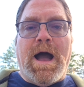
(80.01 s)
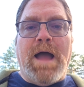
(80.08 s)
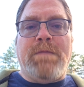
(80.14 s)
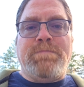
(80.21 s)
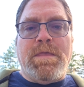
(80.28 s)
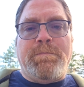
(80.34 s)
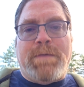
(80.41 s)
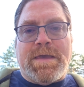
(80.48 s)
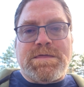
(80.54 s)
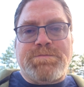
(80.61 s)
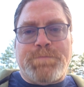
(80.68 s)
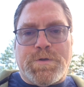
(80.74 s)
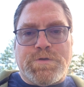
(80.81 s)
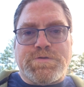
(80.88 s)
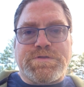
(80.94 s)
I'm the
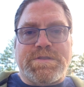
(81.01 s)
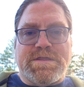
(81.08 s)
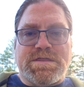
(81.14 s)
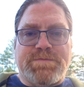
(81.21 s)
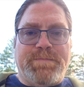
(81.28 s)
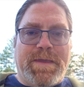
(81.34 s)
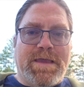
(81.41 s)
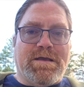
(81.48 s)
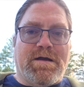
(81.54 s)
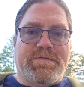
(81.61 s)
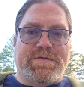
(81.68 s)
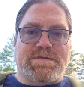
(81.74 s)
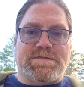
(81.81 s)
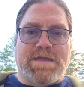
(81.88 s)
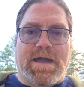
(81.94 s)
best person to speak
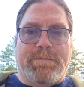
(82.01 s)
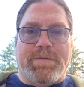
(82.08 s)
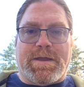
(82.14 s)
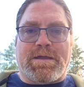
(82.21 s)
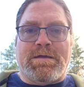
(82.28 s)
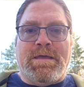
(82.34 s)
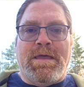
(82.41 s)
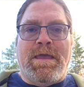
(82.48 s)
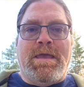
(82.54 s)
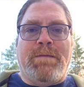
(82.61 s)
on this topic